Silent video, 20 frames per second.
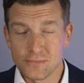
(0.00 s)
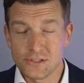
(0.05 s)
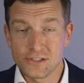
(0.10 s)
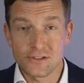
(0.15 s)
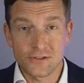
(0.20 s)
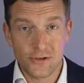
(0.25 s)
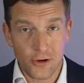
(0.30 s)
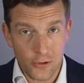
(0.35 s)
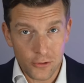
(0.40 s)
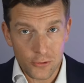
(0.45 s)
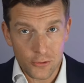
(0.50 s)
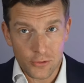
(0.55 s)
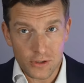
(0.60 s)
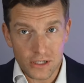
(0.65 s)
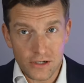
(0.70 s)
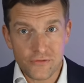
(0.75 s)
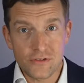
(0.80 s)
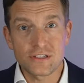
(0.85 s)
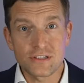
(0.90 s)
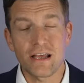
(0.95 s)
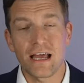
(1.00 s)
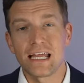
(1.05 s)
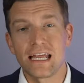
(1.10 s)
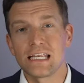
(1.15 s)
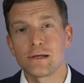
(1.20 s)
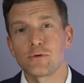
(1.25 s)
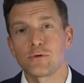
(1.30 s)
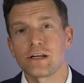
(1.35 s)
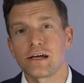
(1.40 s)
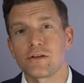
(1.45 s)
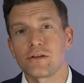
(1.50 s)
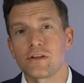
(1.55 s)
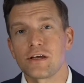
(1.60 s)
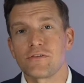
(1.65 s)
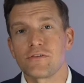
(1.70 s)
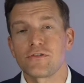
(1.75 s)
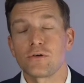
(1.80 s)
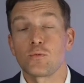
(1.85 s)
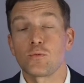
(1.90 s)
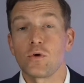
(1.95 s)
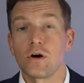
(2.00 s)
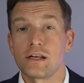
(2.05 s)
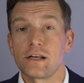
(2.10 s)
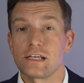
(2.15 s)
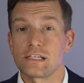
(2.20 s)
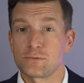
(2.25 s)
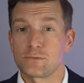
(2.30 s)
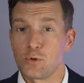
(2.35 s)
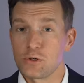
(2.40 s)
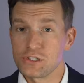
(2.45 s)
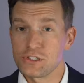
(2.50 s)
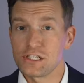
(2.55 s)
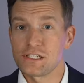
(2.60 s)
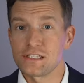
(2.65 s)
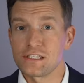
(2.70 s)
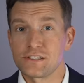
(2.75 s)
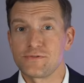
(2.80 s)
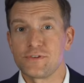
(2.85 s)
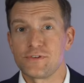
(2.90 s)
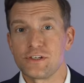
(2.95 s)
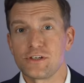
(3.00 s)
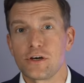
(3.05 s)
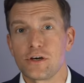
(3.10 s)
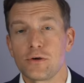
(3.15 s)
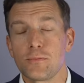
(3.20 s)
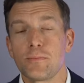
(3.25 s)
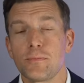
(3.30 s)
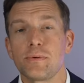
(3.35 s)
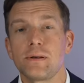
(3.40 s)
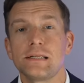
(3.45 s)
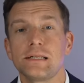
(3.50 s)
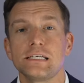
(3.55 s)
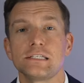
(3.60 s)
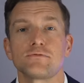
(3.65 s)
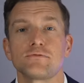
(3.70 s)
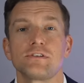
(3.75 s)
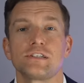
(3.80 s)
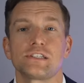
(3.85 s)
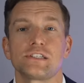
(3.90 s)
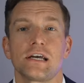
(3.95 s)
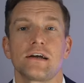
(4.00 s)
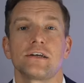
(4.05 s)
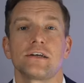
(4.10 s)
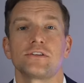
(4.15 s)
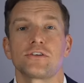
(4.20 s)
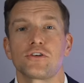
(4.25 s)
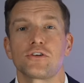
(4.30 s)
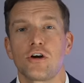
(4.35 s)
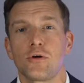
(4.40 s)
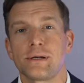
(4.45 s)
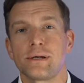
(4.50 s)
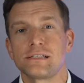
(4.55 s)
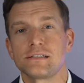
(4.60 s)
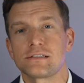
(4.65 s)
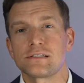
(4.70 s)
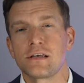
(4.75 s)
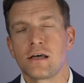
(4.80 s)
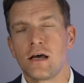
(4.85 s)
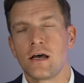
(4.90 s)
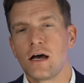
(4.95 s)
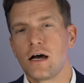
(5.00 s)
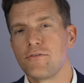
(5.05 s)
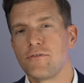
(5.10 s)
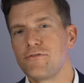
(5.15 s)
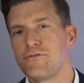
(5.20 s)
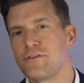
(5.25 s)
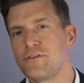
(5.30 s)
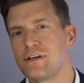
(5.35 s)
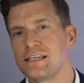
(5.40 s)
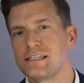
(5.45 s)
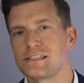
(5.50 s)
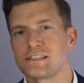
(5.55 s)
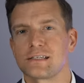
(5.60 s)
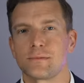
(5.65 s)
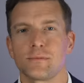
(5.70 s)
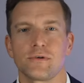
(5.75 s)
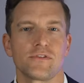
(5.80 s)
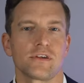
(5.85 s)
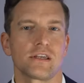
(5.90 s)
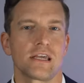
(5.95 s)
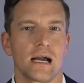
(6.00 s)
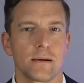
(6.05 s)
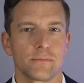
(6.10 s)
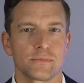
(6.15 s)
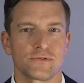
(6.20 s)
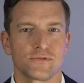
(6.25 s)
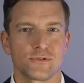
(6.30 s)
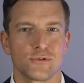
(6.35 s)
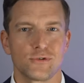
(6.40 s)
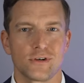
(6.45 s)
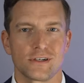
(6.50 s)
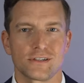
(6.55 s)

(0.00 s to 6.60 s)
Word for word: So if there's anyone out there from Widex watching this video, please reach out in the comments and fill in some of the gaps for